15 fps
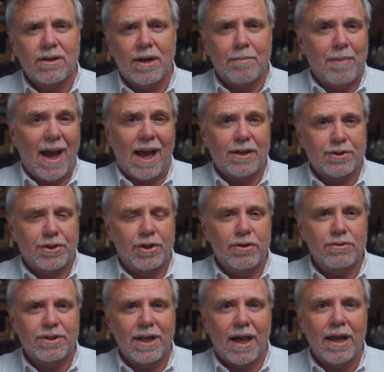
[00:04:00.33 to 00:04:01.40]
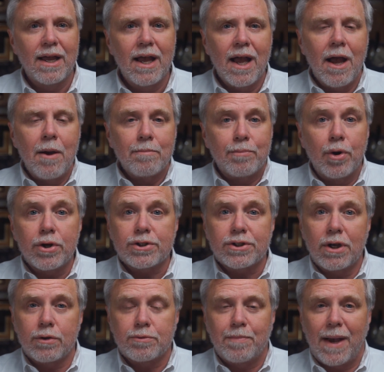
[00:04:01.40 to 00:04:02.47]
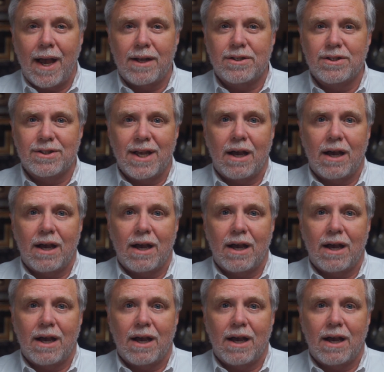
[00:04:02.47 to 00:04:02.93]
on a Patch Tuesday pushed those patches